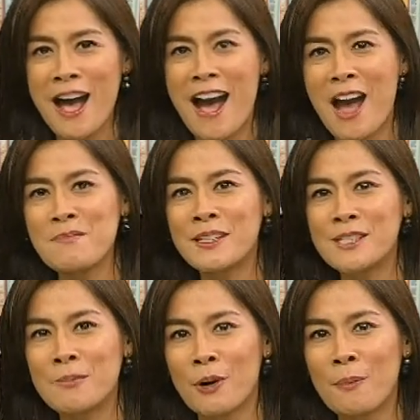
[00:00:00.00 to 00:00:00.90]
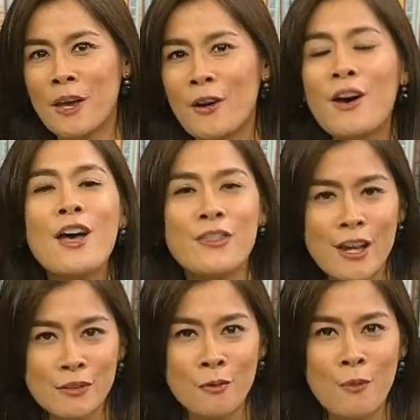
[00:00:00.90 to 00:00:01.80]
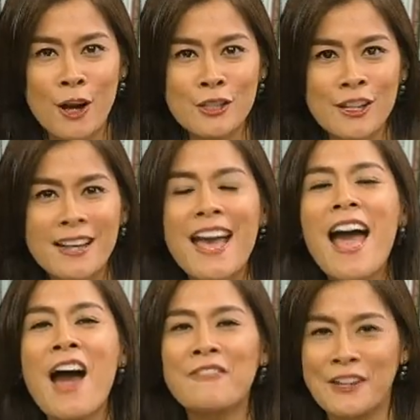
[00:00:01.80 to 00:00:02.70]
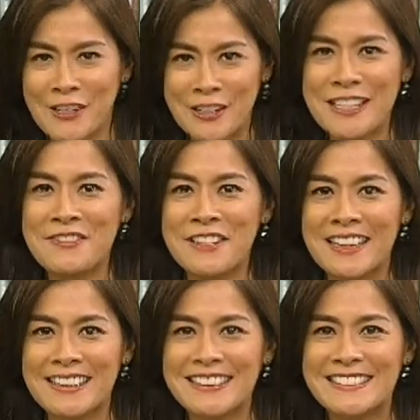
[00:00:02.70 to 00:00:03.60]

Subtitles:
I'm Mitzi Borromeo. Thanks for watching. Have a good evening.